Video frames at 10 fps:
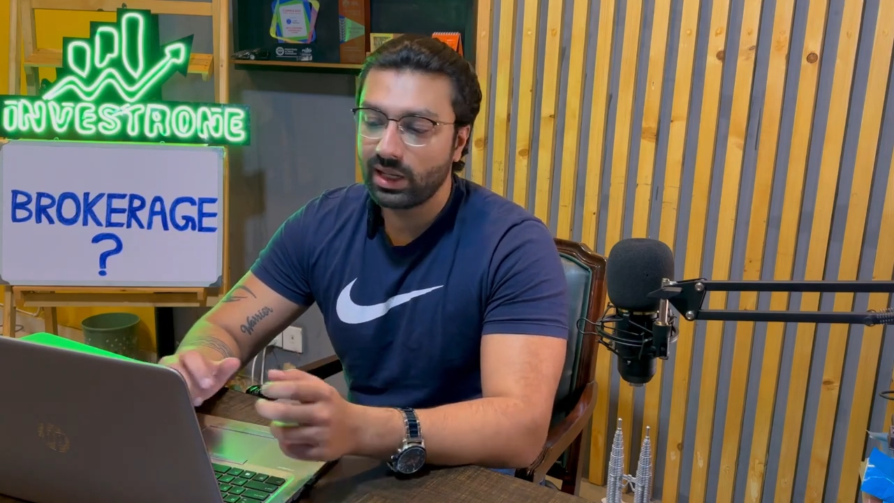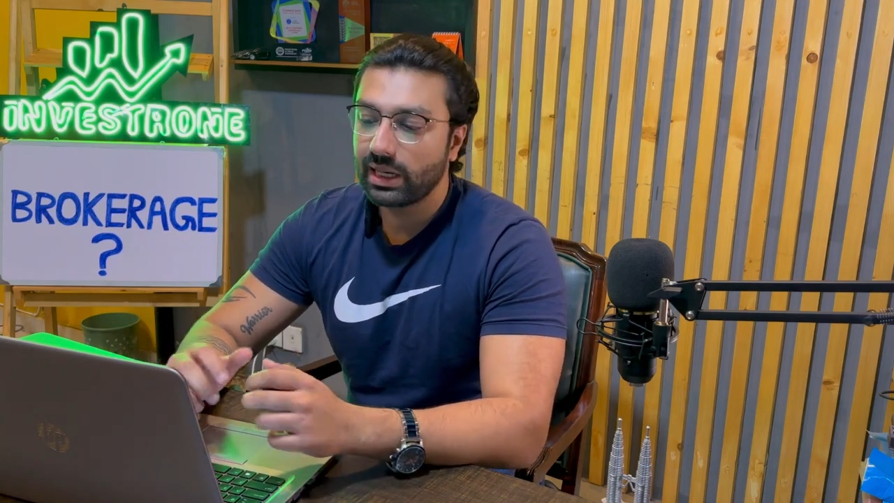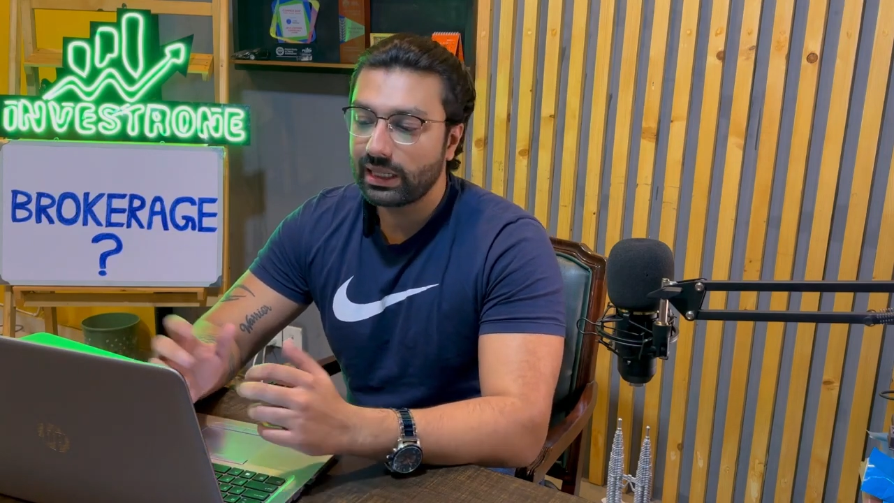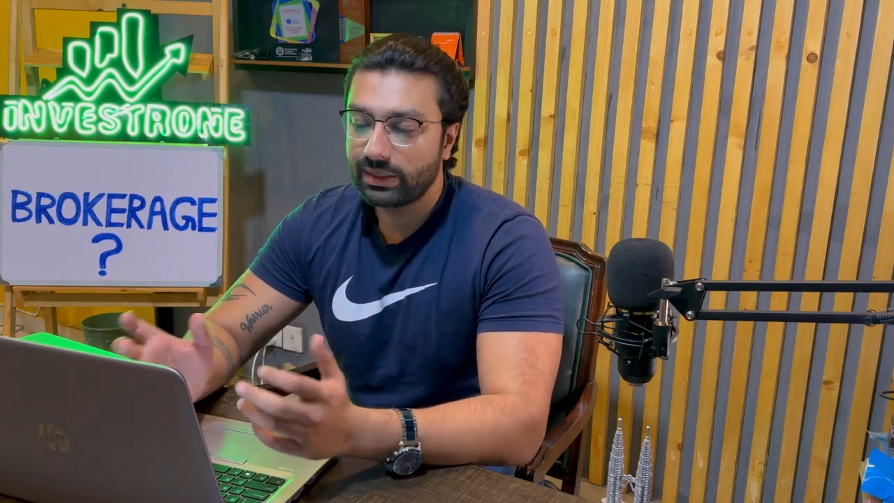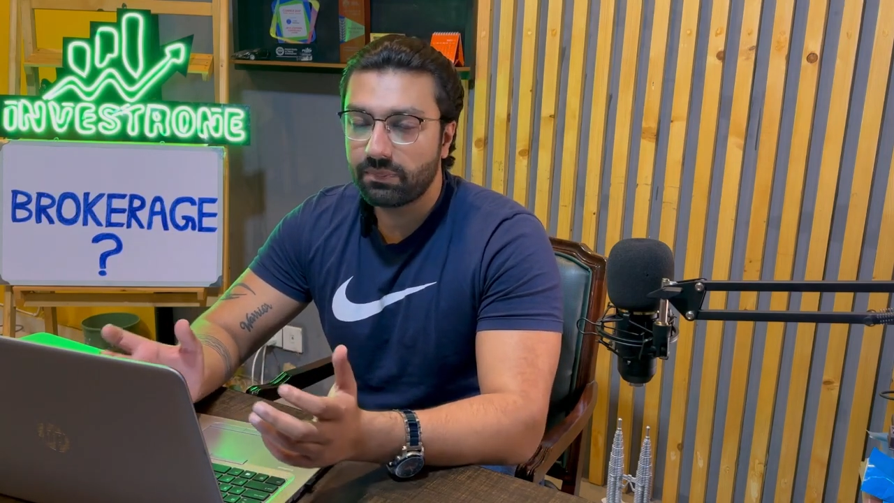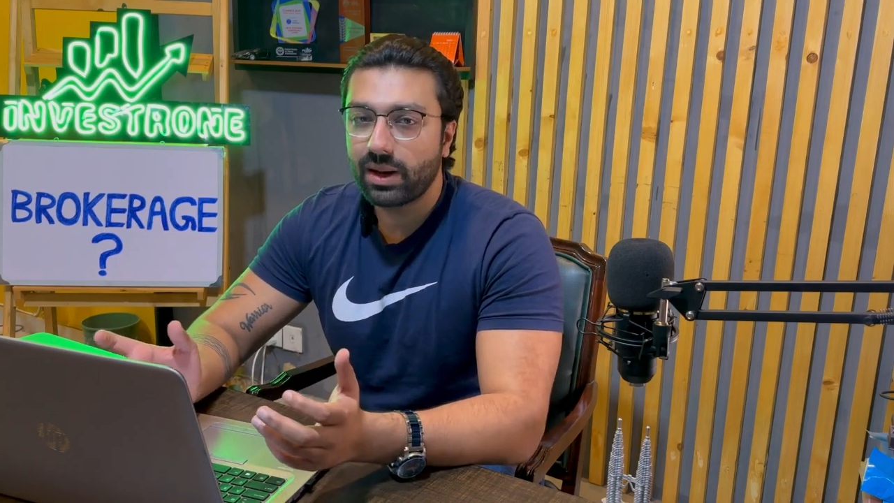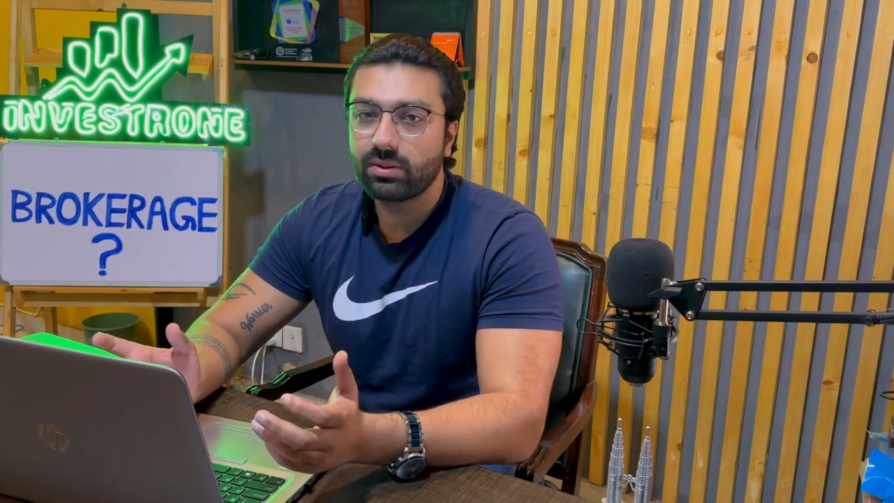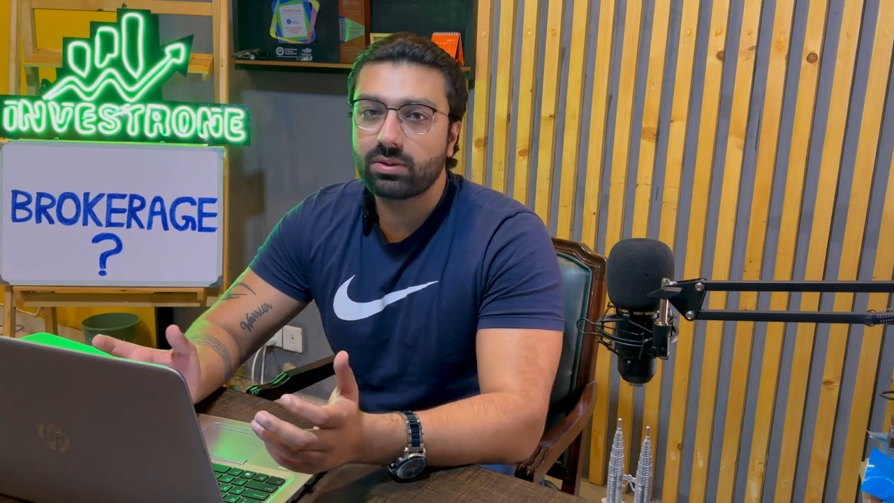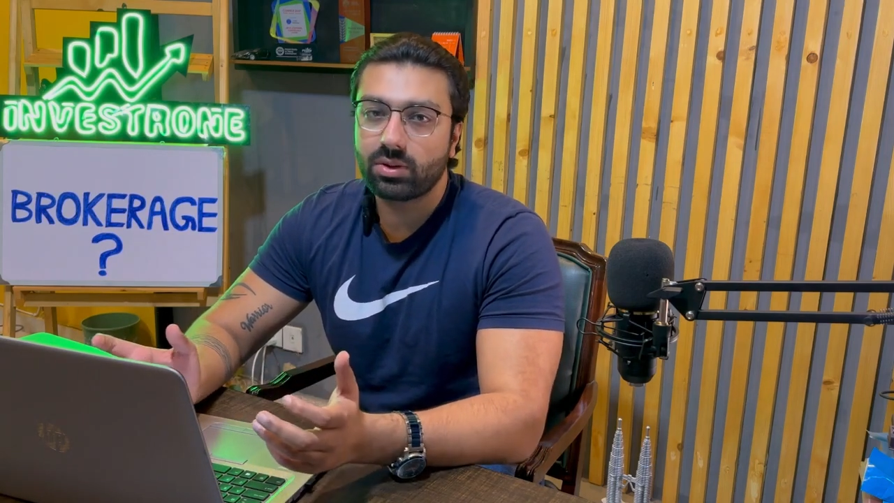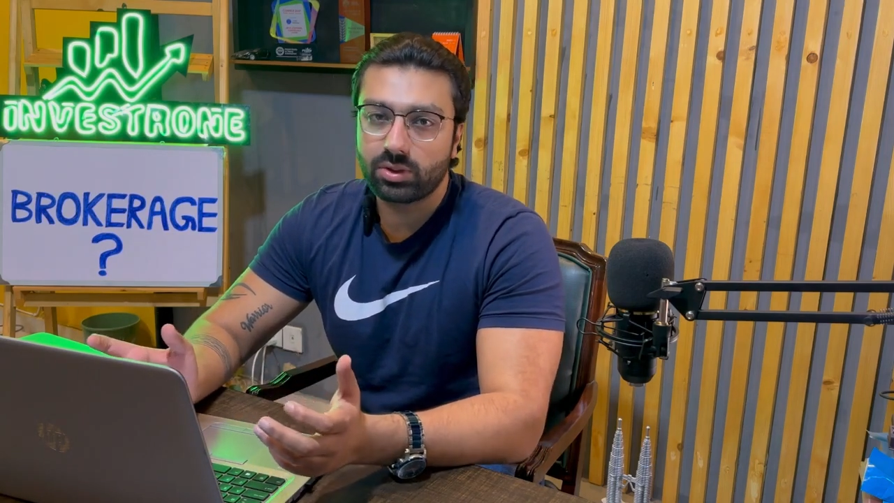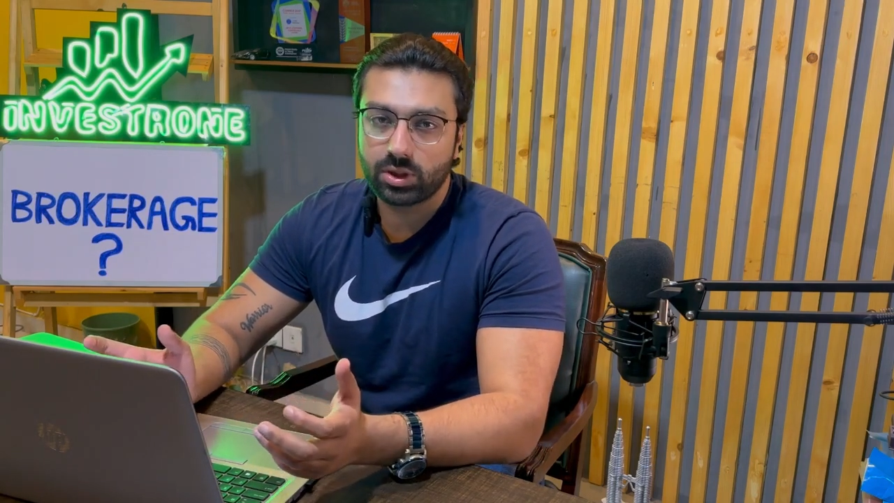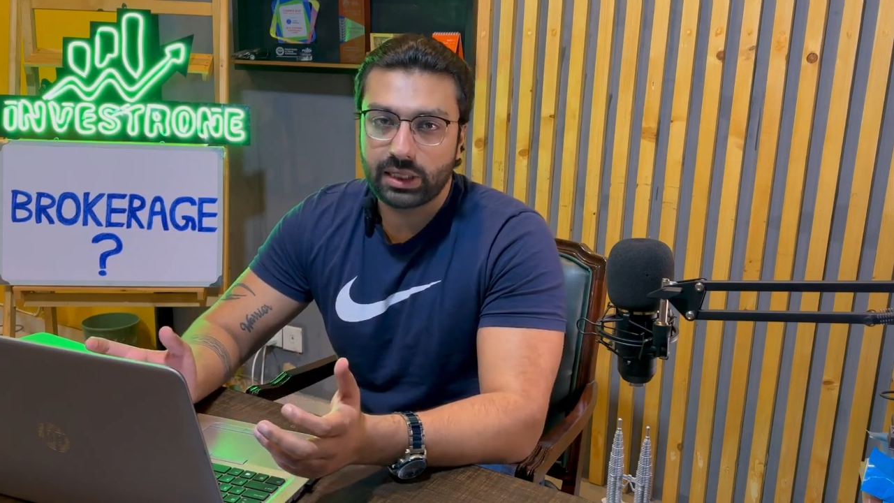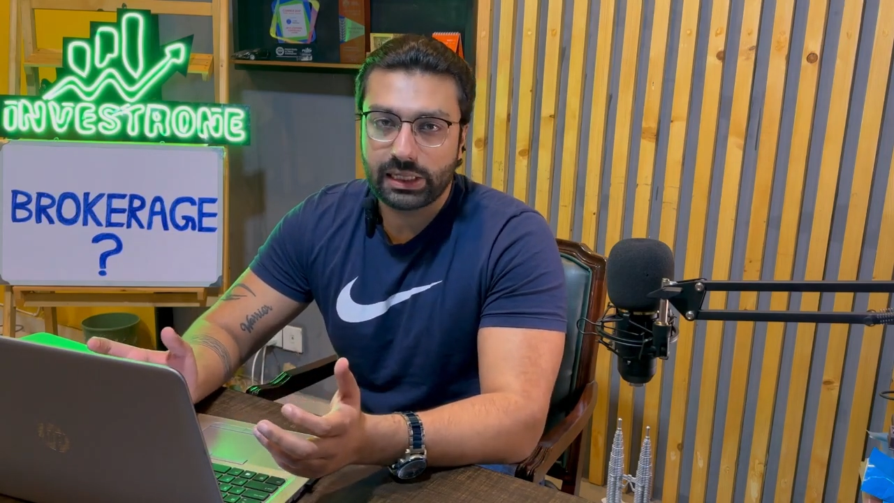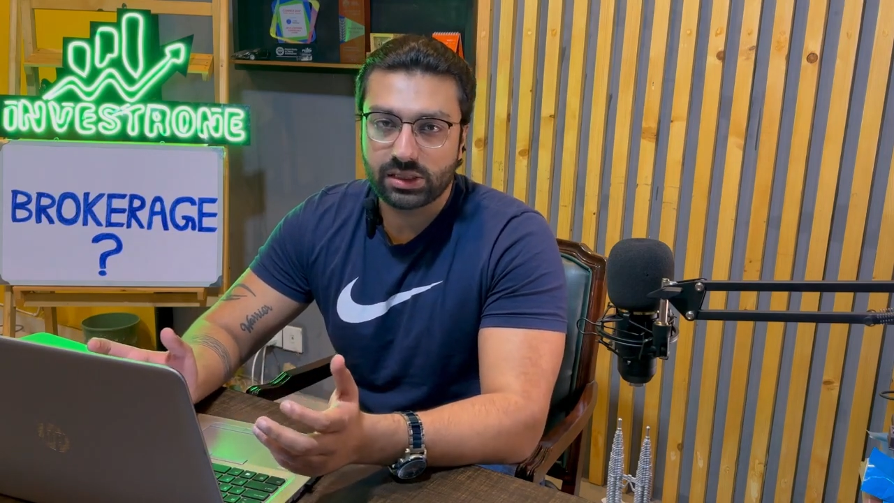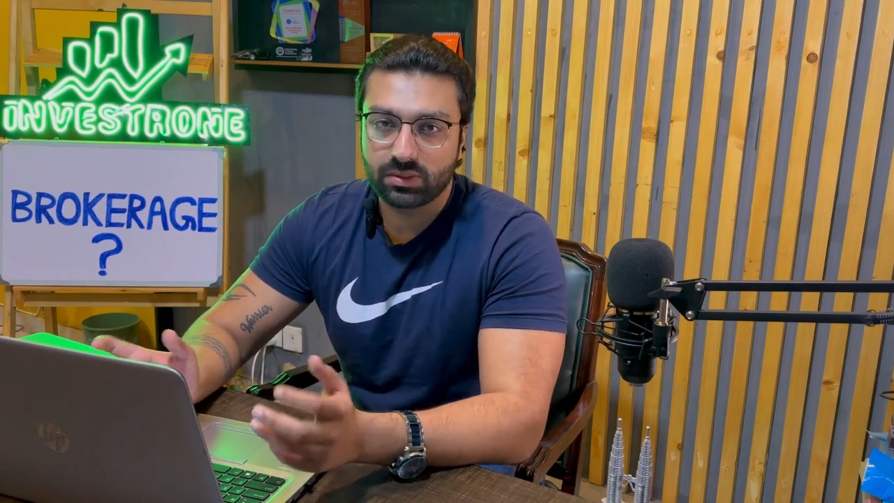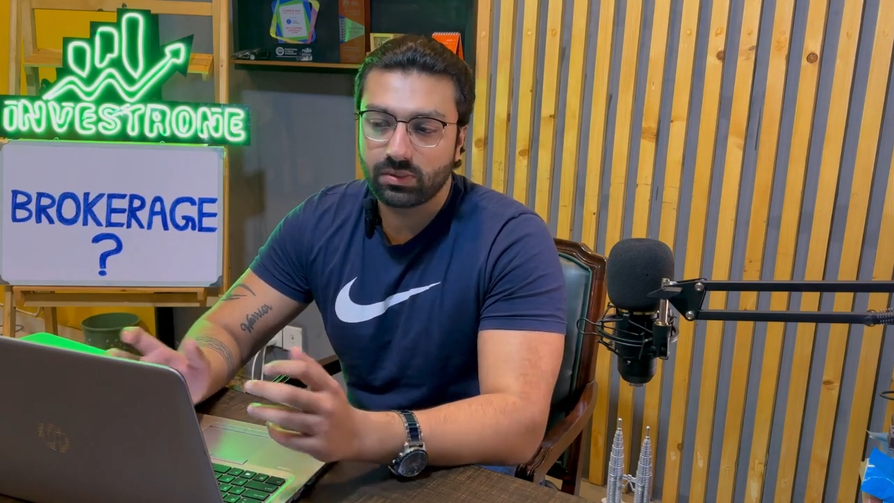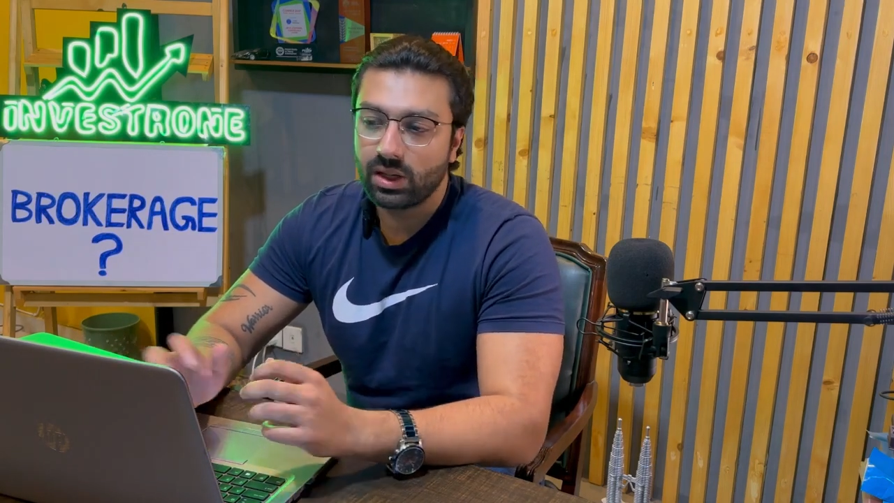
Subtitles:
It depends on your nature,